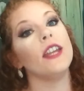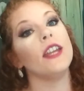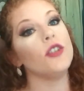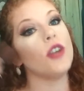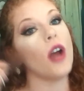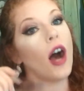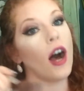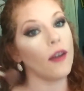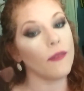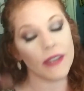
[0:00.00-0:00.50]
It
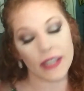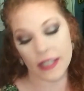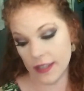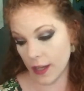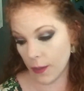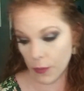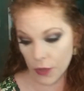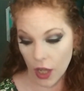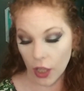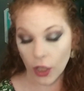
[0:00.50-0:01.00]

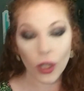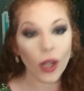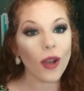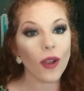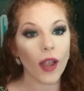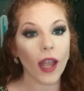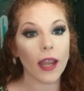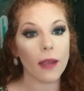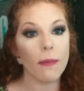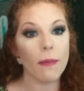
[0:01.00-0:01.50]
obviously would not
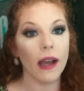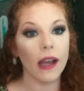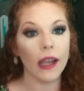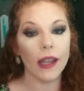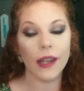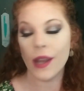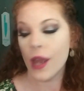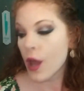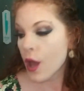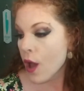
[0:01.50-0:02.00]
look like
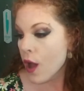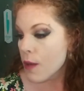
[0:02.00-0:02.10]
mine,